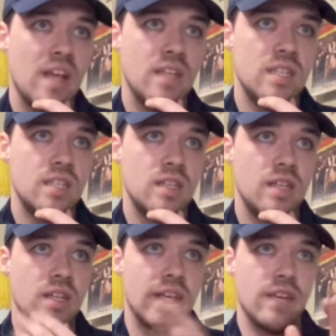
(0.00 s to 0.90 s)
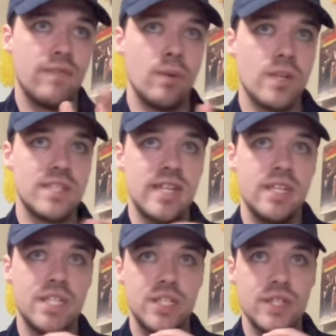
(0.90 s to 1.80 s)
he, like if he would have stayed
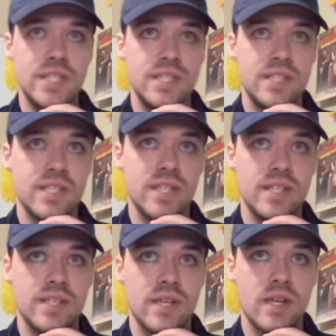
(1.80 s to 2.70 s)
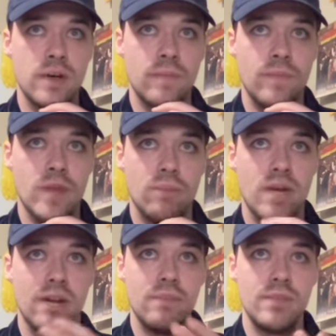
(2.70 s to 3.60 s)
in the streets, he says, um, "I
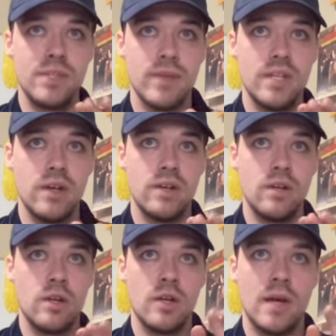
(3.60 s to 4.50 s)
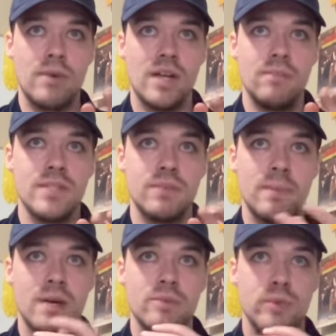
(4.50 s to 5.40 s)
probably miss my daughter, or I probably miss my
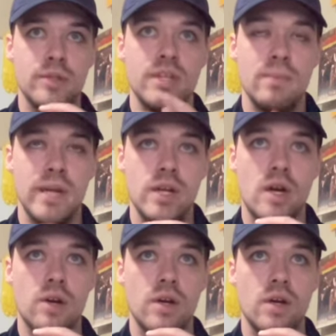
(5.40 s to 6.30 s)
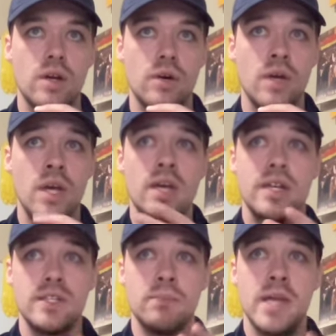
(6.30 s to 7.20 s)
mom's birthday, my daughter a hoe,
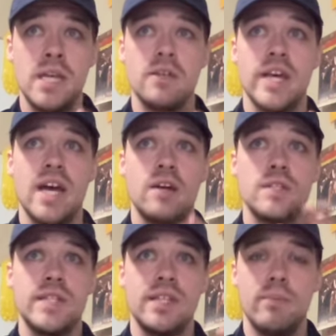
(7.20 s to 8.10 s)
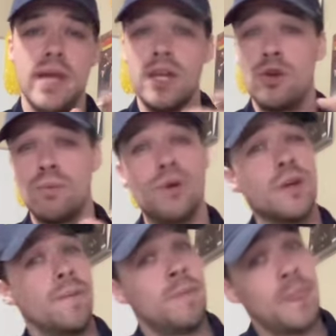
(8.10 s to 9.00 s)
cause the man of the house ain't the man no more."